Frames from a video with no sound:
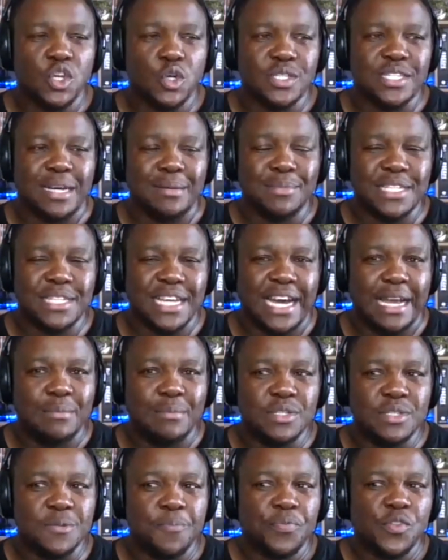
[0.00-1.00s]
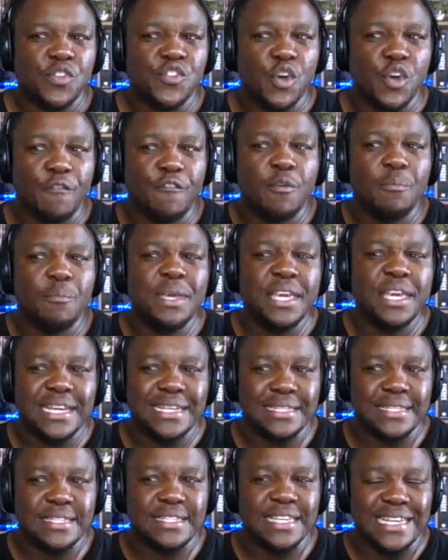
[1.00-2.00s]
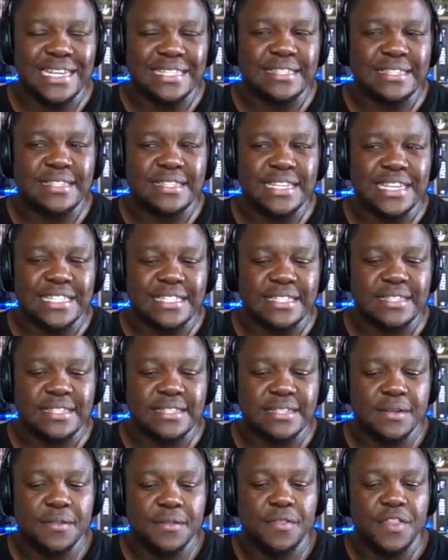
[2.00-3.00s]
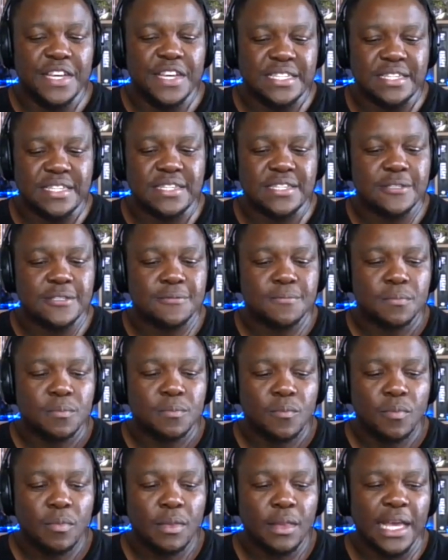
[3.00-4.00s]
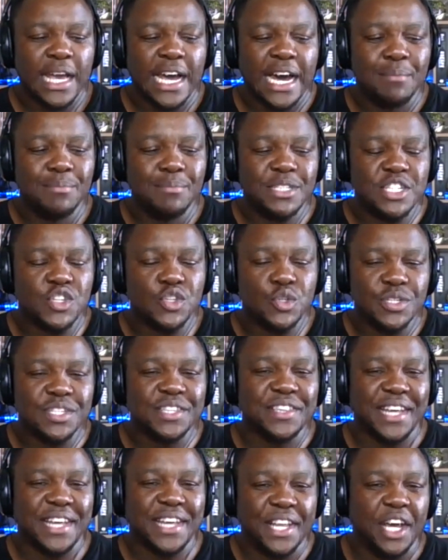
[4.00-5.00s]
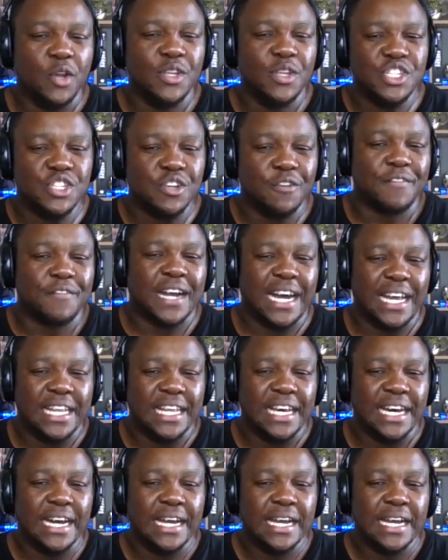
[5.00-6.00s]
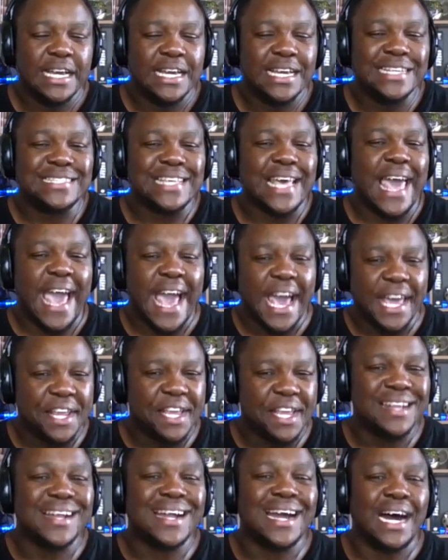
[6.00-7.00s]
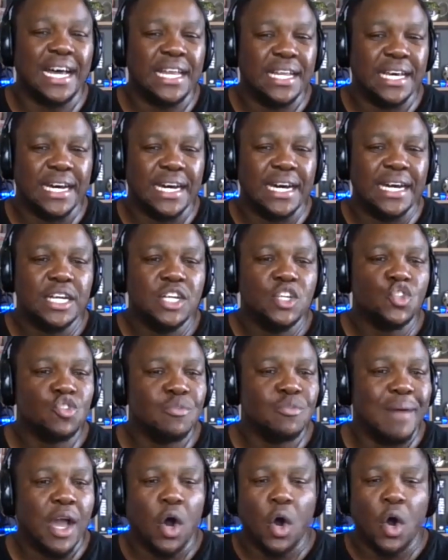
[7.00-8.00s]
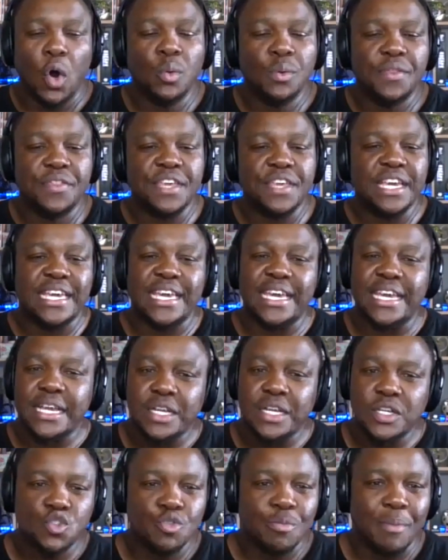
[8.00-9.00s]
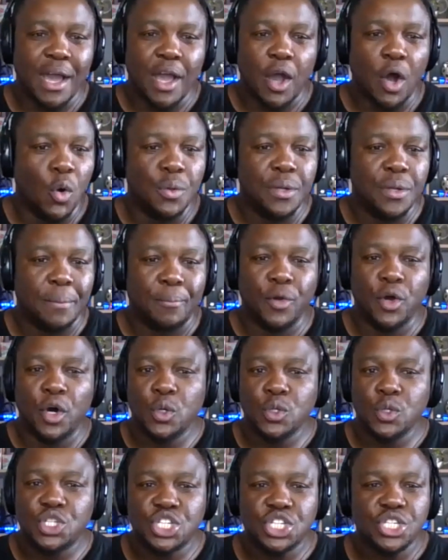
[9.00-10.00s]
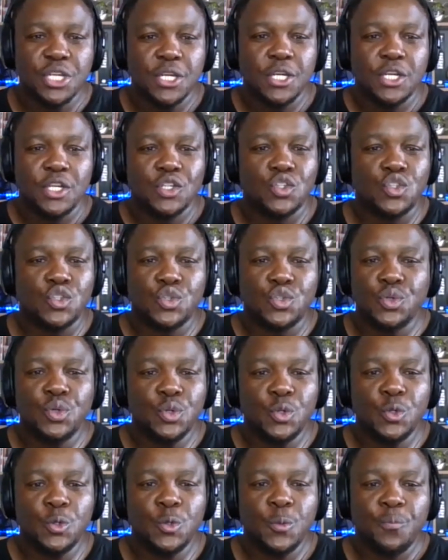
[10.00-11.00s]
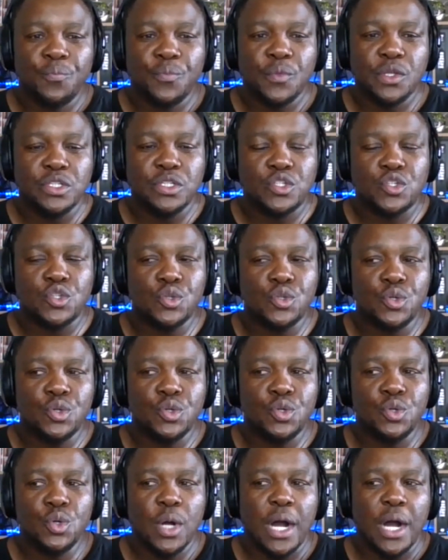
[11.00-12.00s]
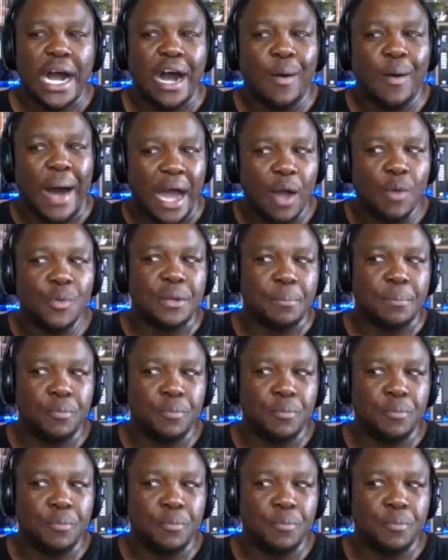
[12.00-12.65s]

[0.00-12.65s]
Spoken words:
sometimes, so for me, it's this, just using the analogy of color, it's adding color to my own thinking, to my own approach, to how I would